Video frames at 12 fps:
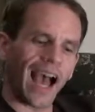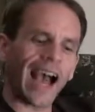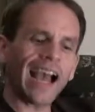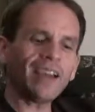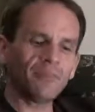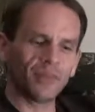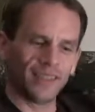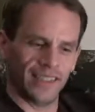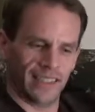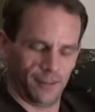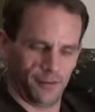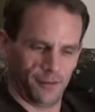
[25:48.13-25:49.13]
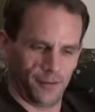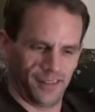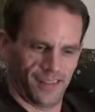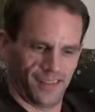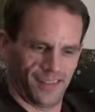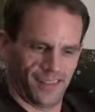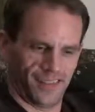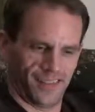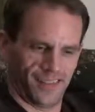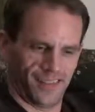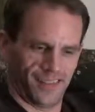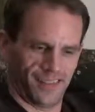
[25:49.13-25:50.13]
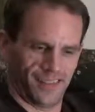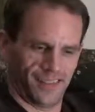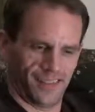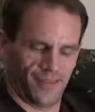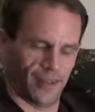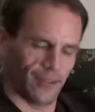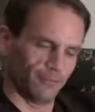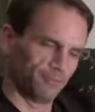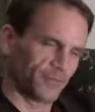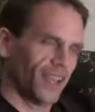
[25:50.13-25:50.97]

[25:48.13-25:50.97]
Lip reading: I believed, well,